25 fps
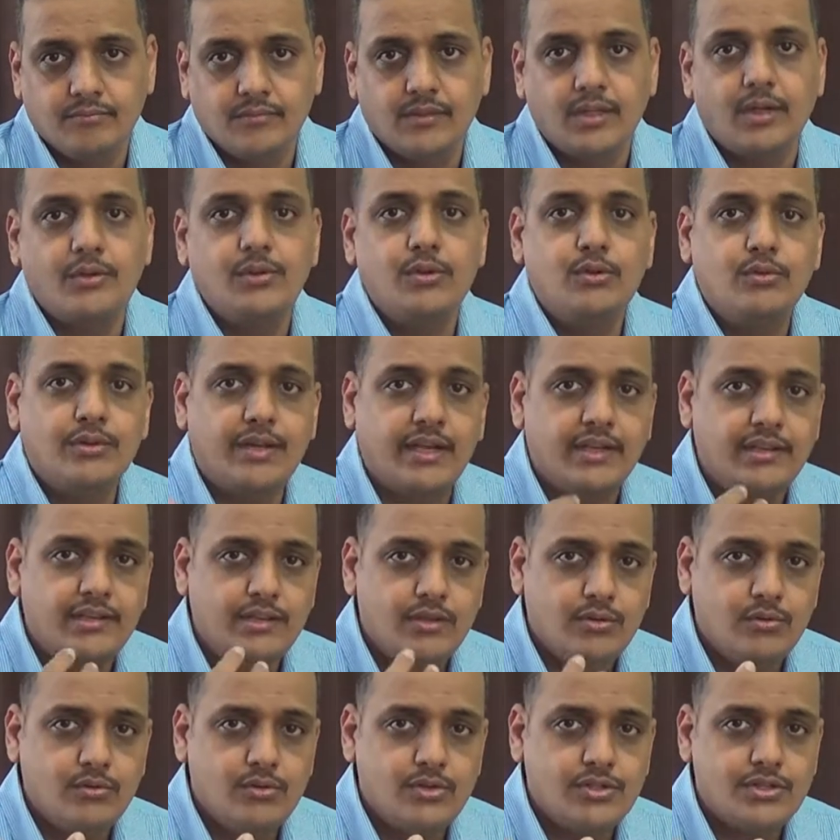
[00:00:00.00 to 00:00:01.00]
Now you can
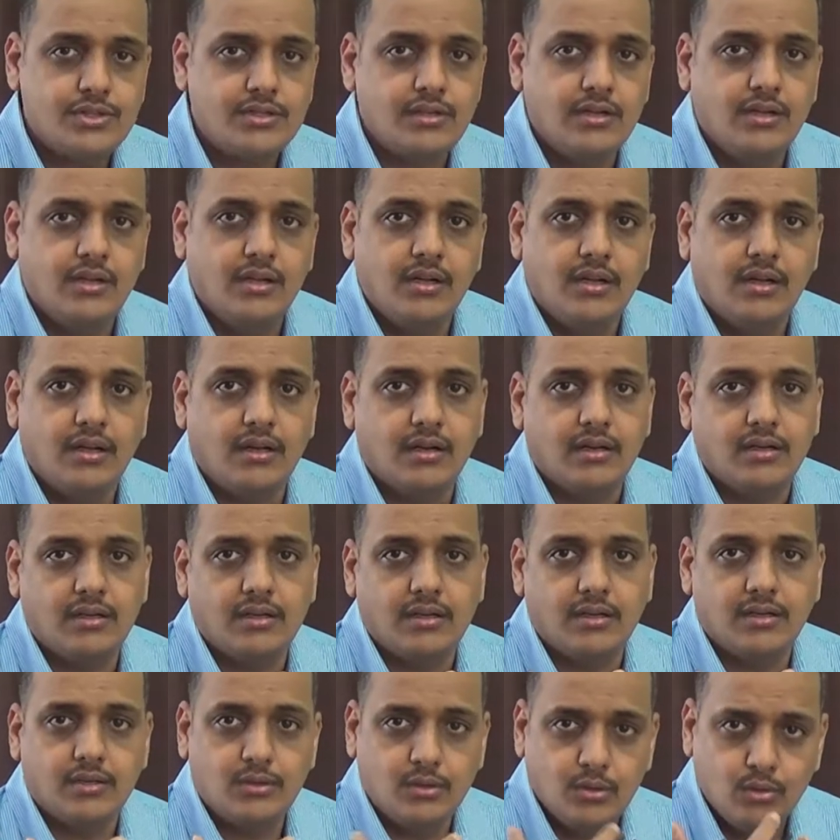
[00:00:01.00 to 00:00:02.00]
use
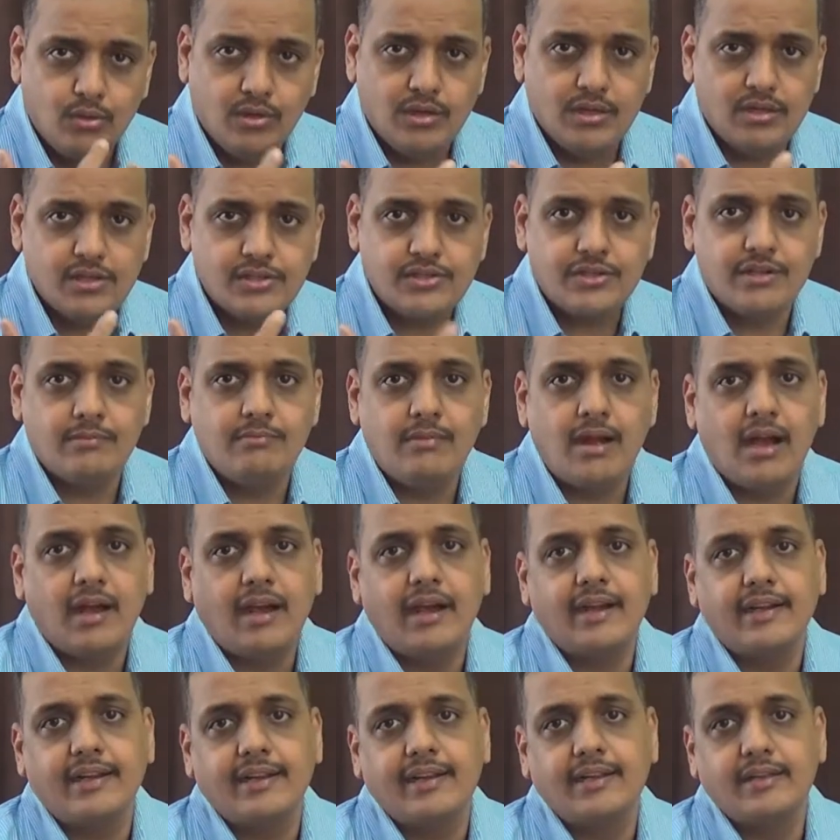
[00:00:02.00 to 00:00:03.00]
Google's
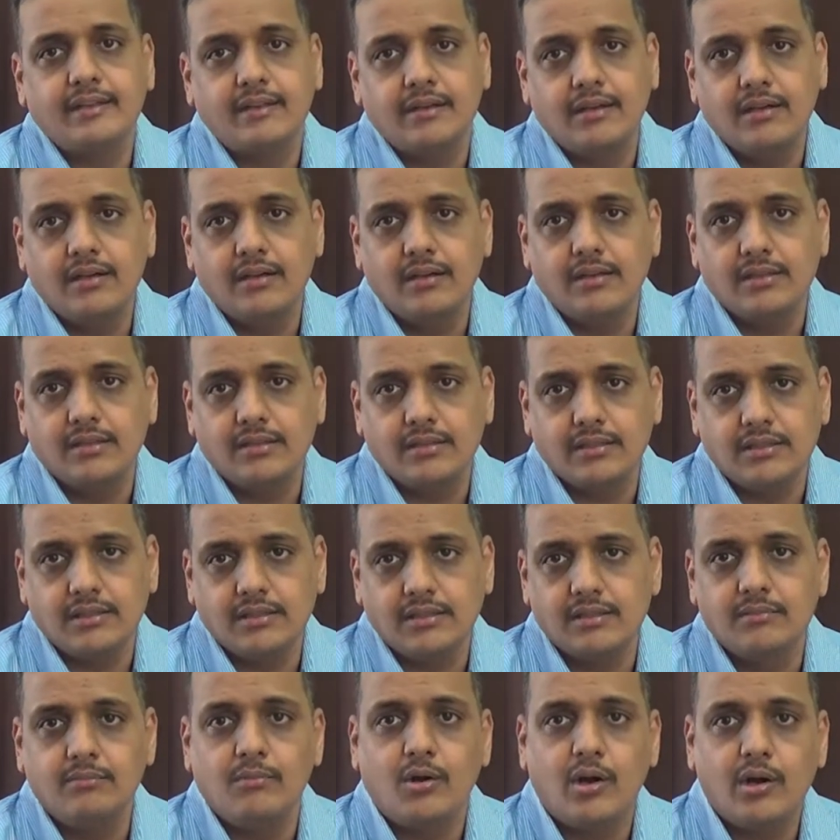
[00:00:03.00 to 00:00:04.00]
remarketing
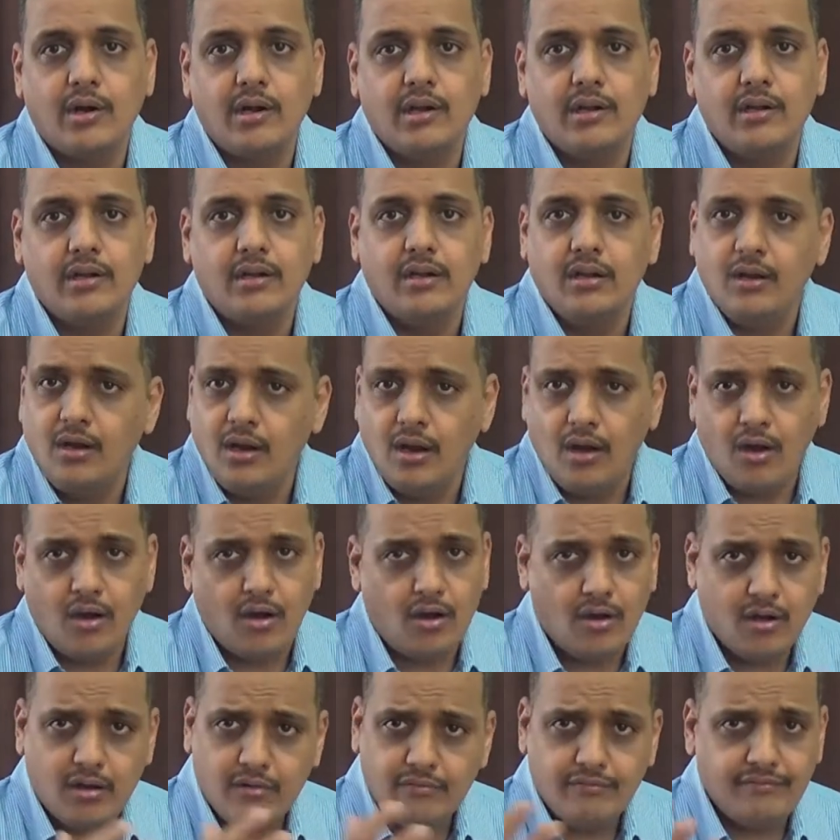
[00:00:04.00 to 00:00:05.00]
model
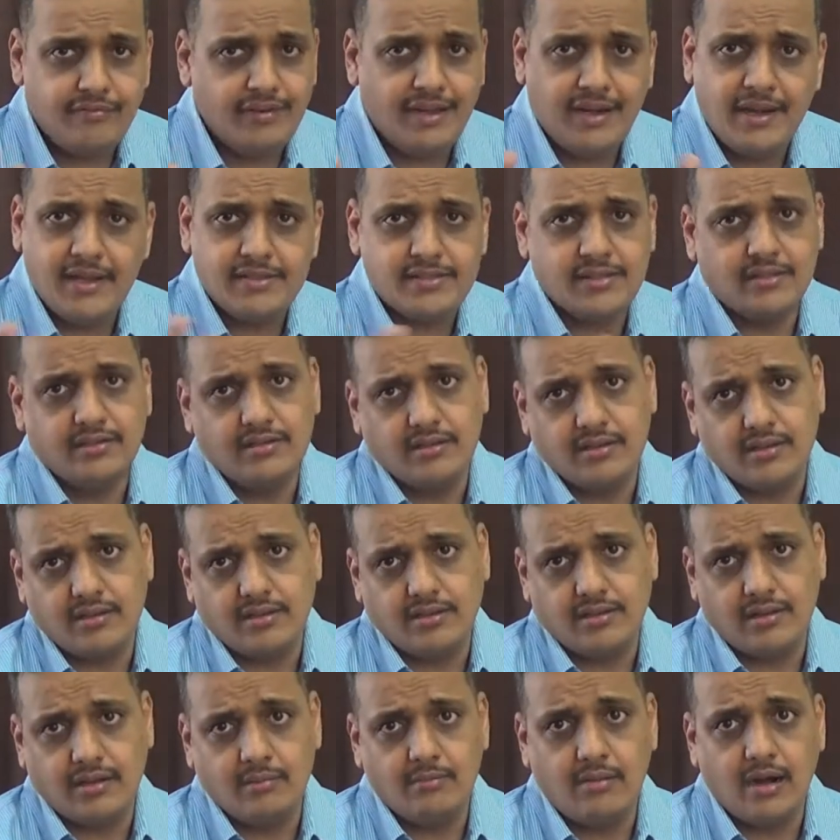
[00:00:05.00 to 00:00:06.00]
or various other
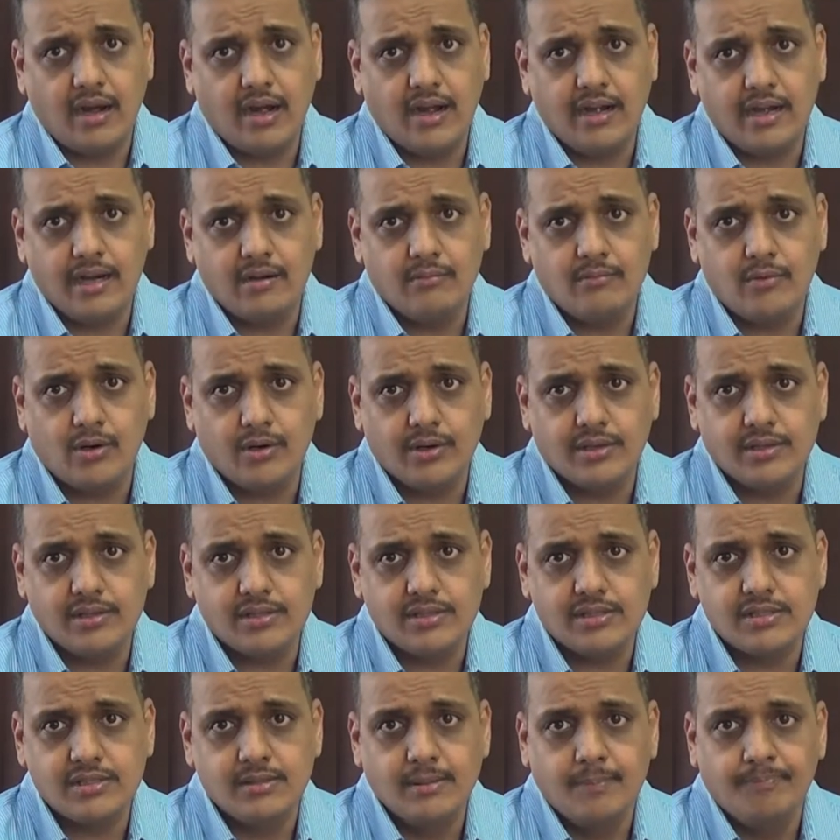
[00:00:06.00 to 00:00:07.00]
remarketing
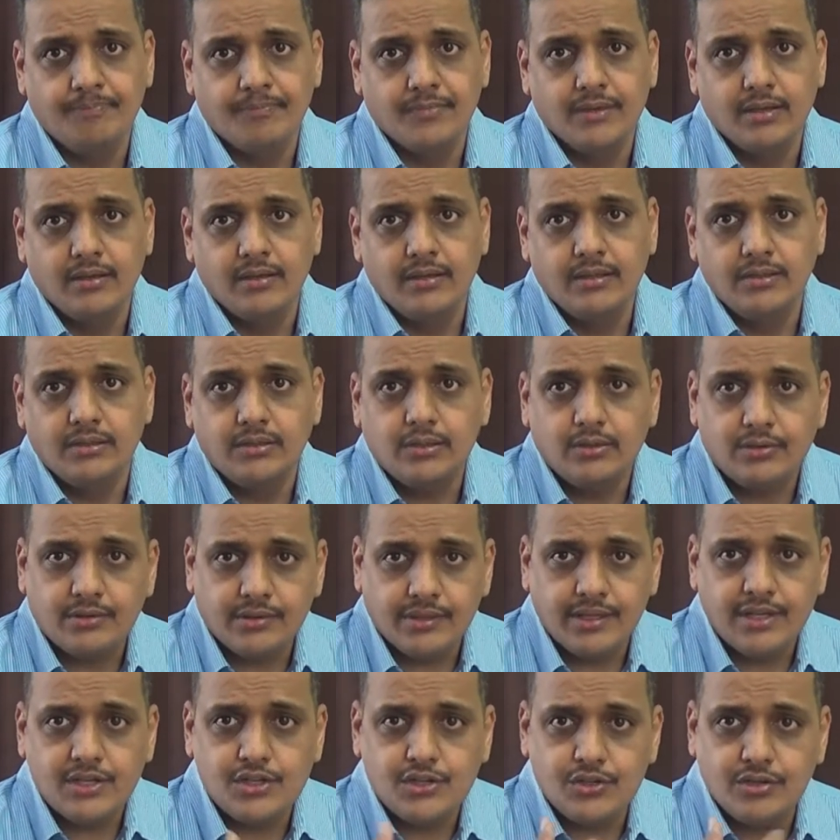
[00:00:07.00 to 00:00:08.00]
models to
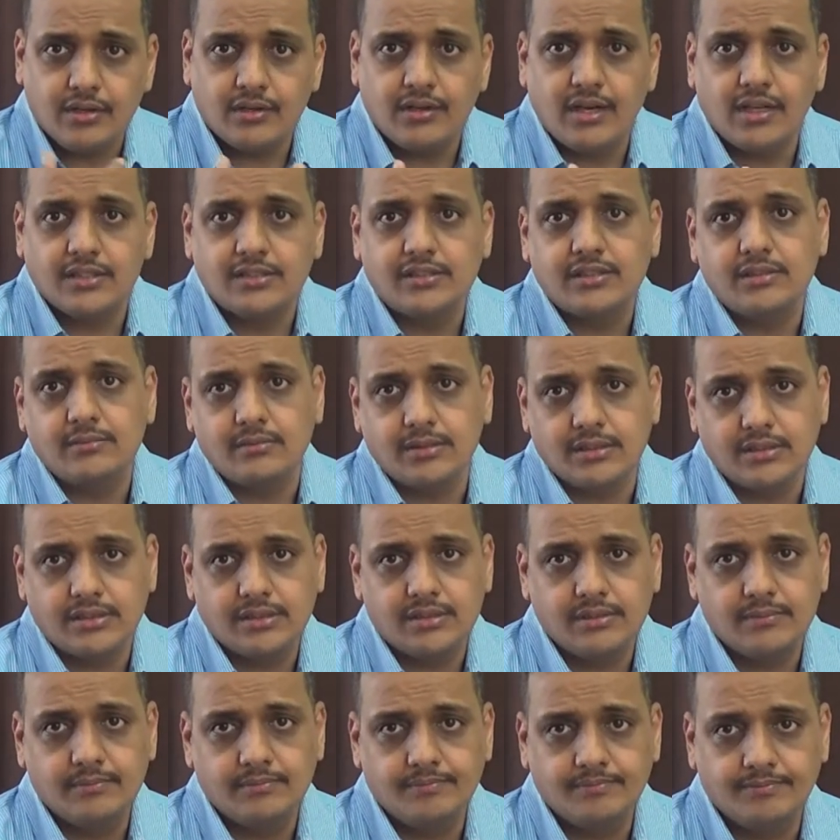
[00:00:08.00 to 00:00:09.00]
reach your
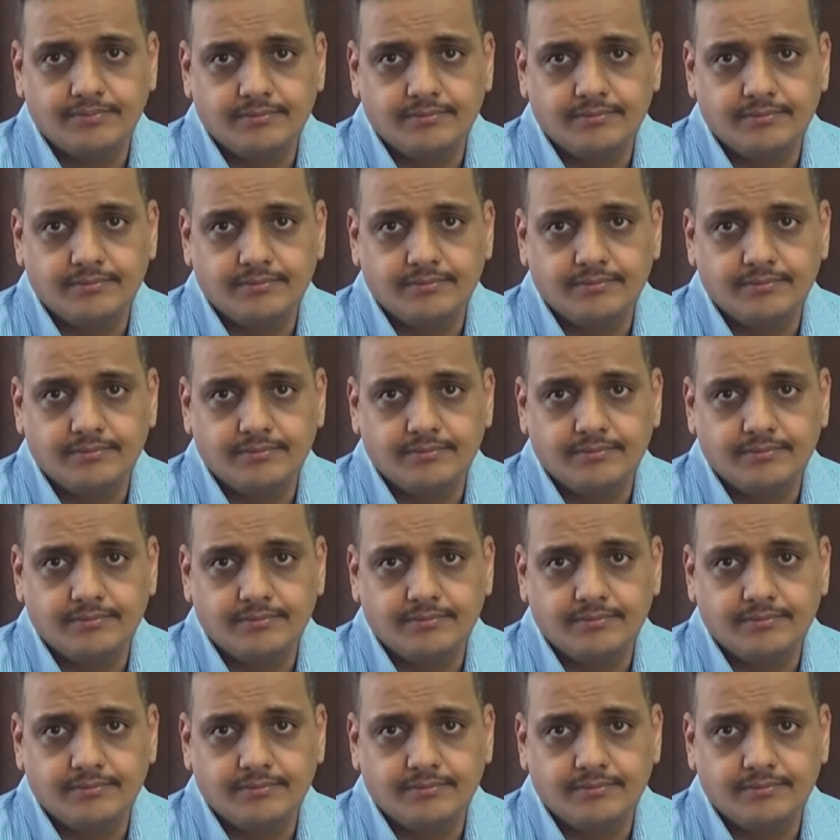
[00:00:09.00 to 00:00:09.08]
customers.